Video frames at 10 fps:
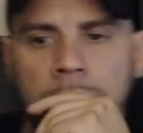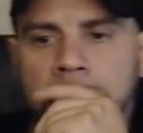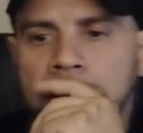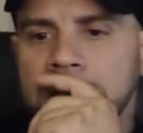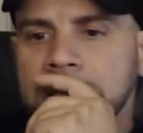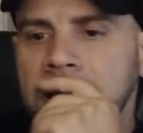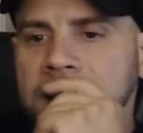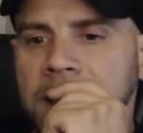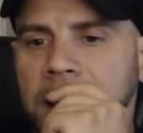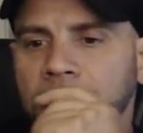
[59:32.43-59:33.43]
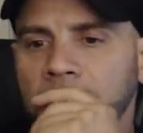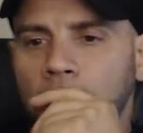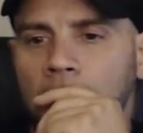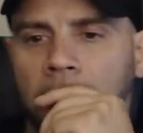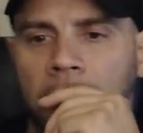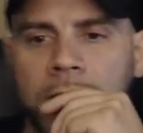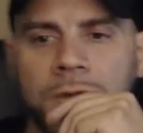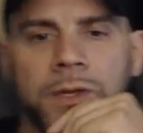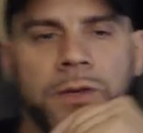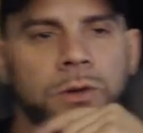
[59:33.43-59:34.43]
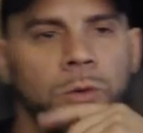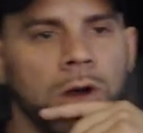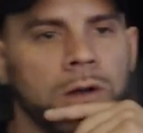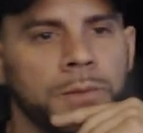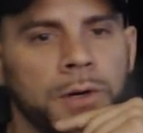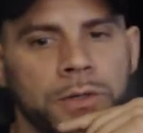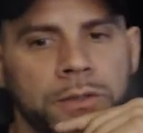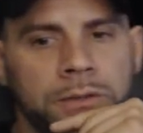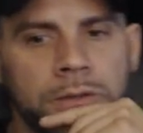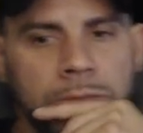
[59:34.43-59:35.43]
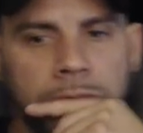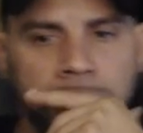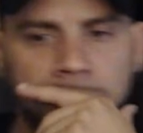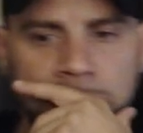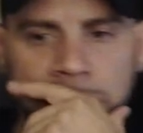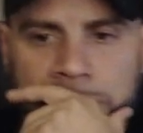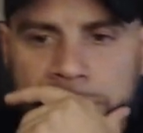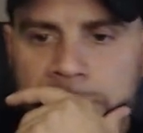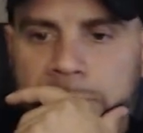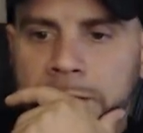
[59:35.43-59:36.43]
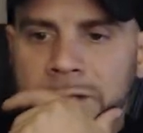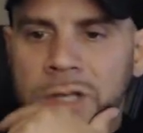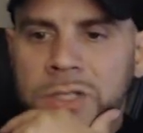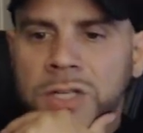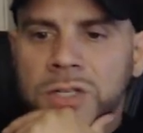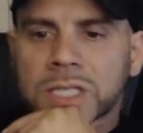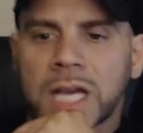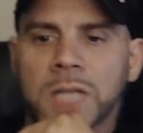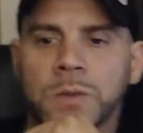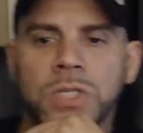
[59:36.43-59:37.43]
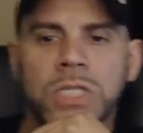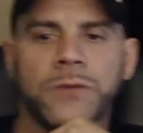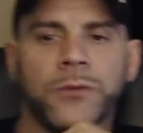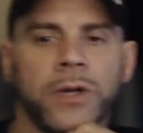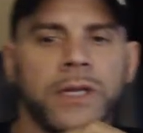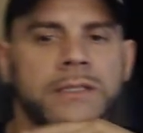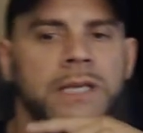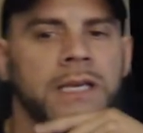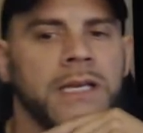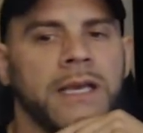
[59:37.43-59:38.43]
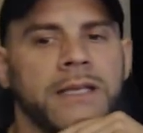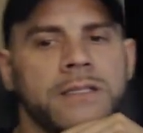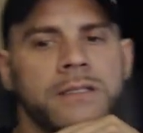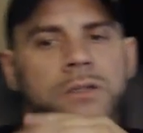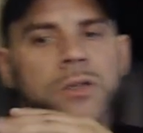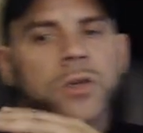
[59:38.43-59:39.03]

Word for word: Yes, thanks again for the wiring harness video. You're welcome, Broken. Injector size with GT40 intake and heads.